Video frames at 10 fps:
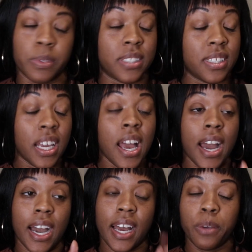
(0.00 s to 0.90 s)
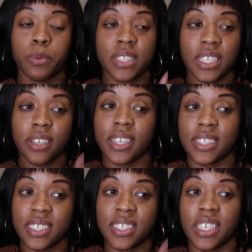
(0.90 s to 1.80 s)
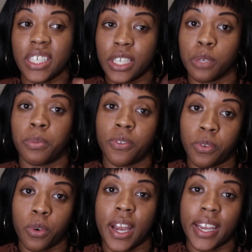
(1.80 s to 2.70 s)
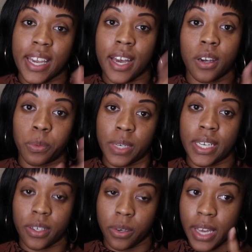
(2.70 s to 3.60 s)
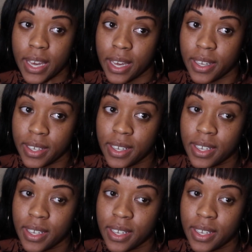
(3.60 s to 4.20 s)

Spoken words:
But see, I was here at least a year before I got a wig, okay?